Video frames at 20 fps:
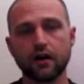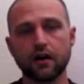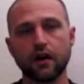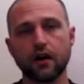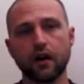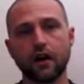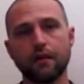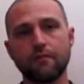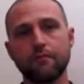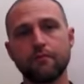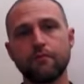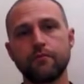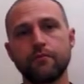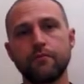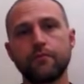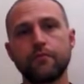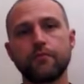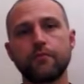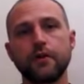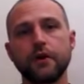
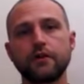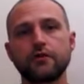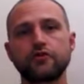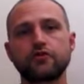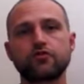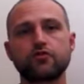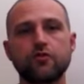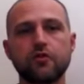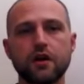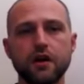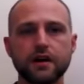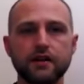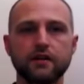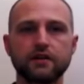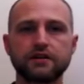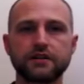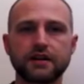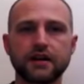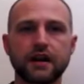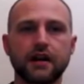but try
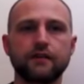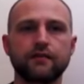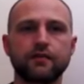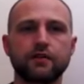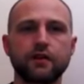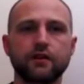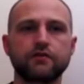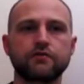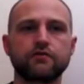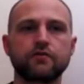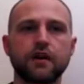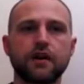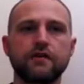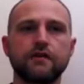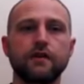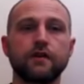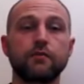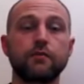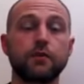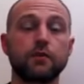not to cave to those
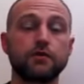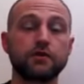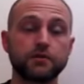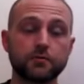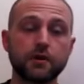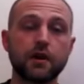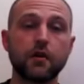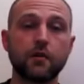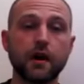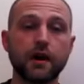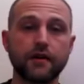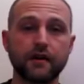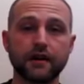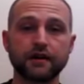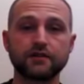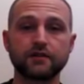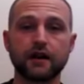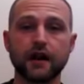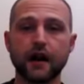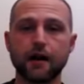cravings, but just be aware that
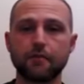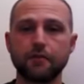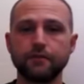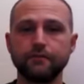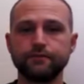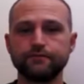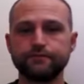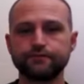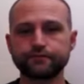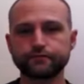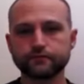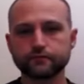that's going to happen.